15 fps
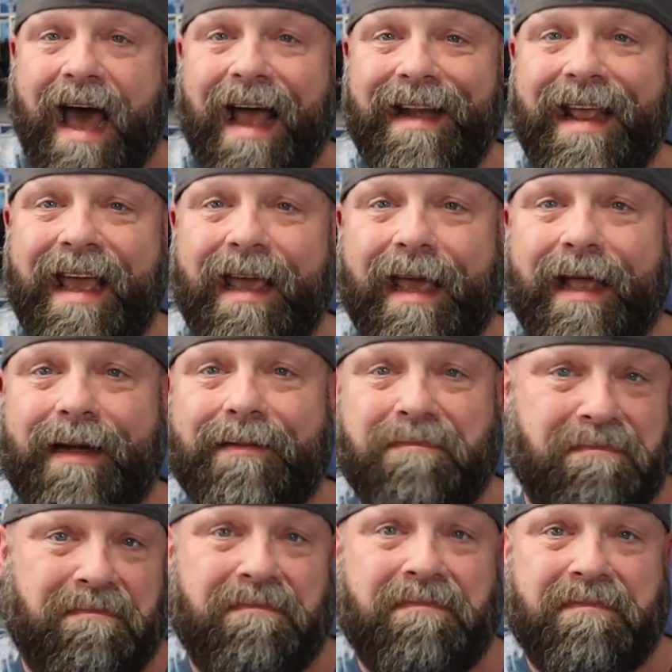I dig it.
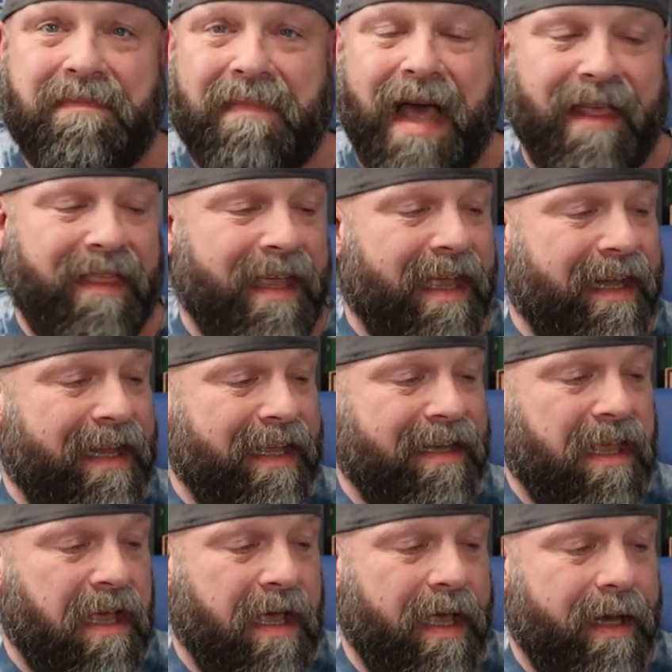I think I
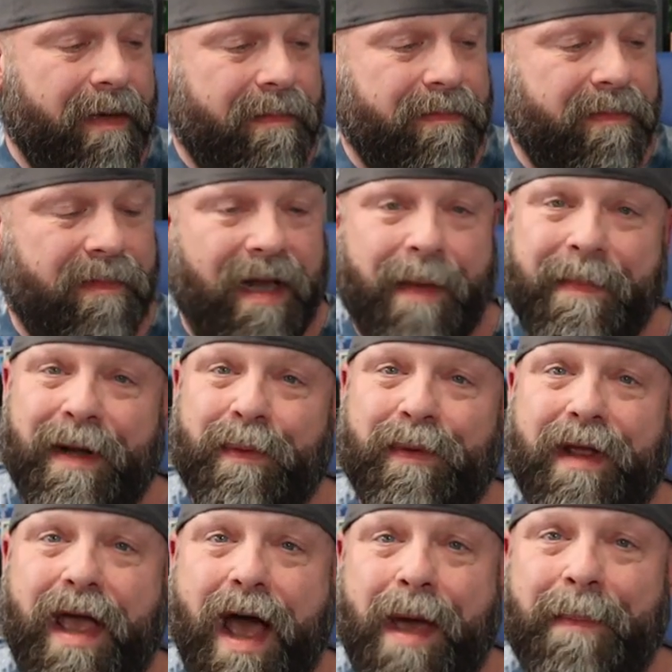did good. Let me know in
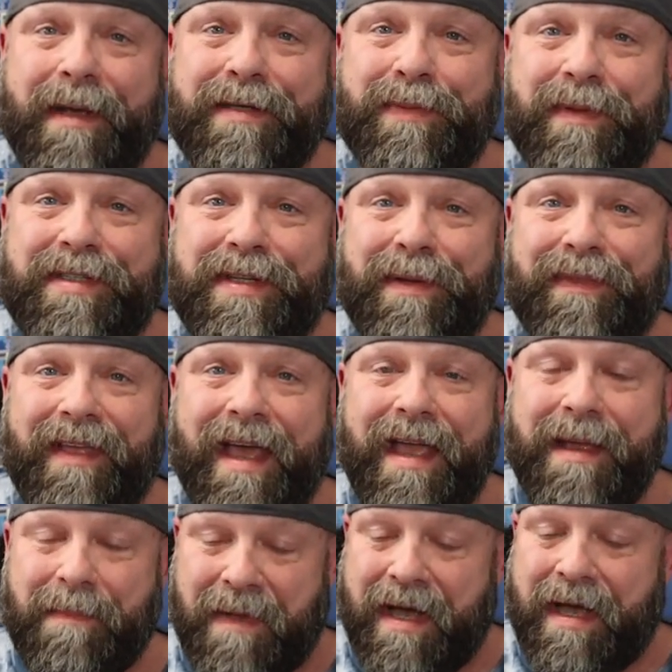the comments what you
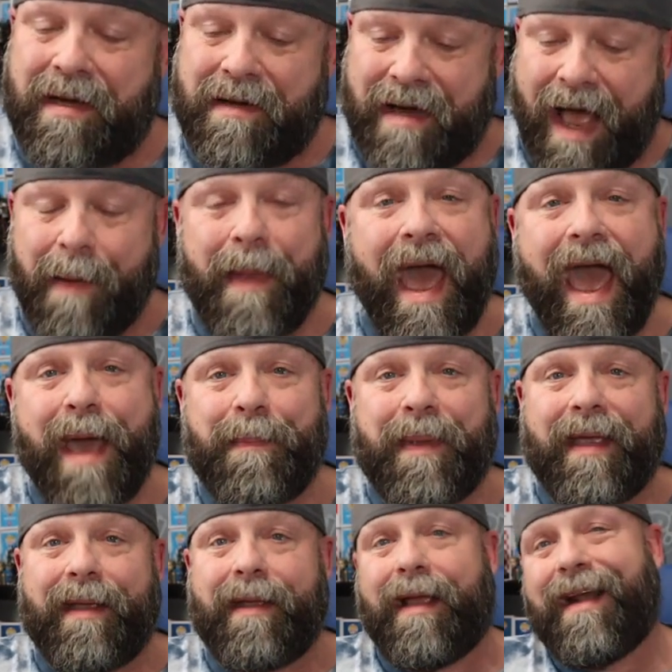think, but I'm
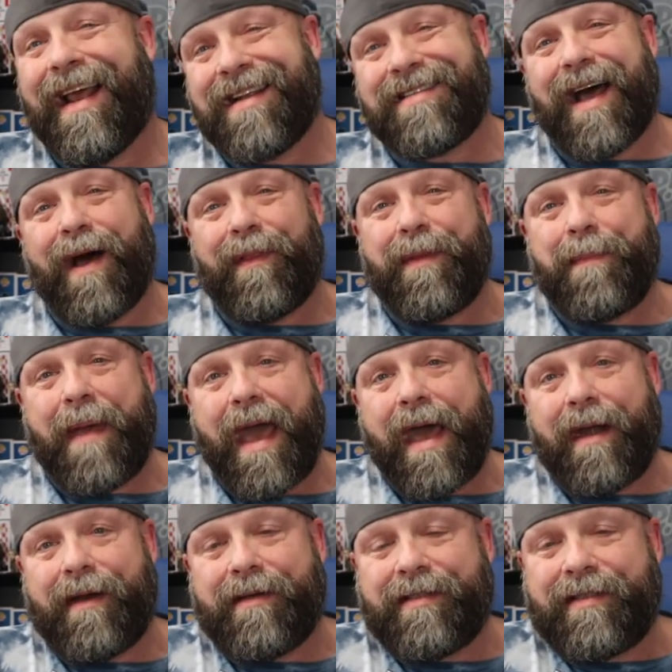happy, and that's all that
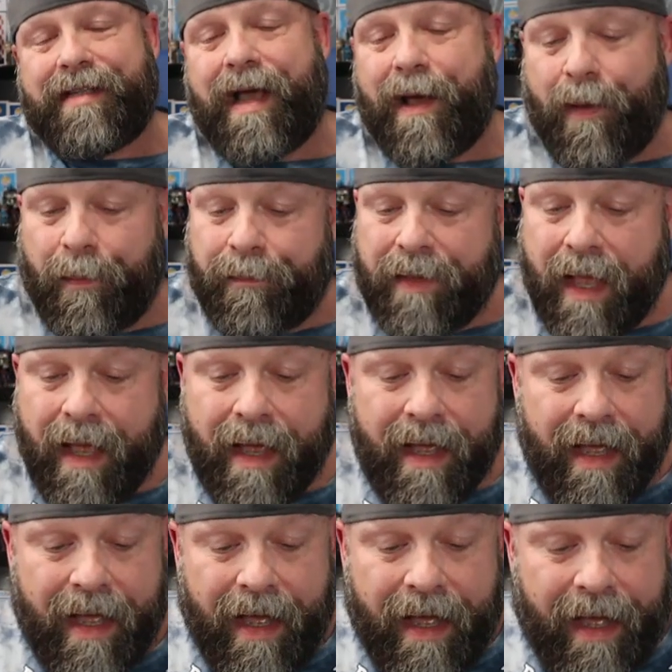matters. So
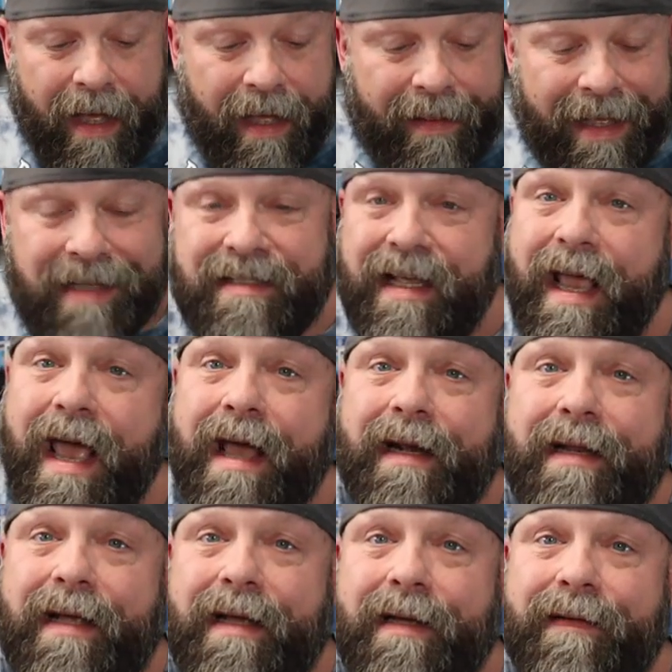that's it.